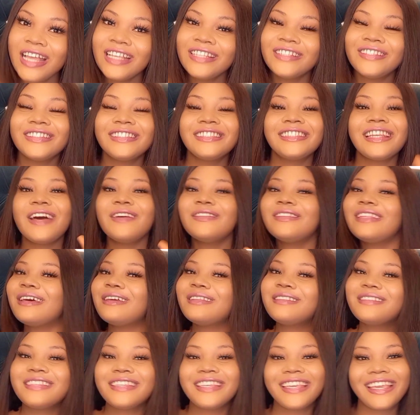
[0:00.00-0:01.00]
So shout
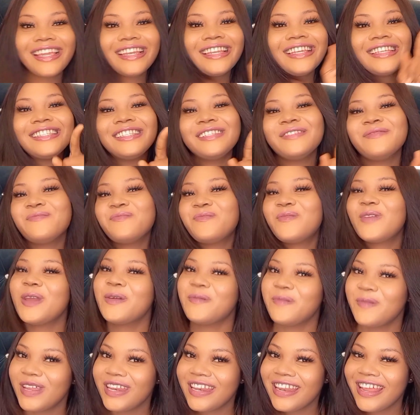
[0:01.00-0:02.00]
out to Kelechi
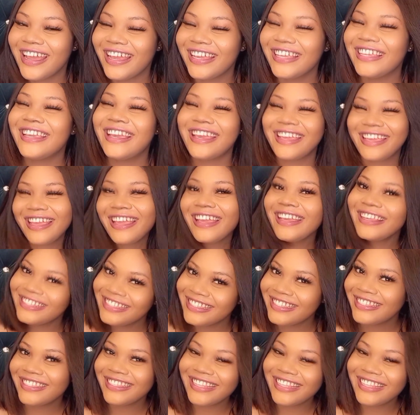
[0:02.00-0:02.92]
Mbemena, yes,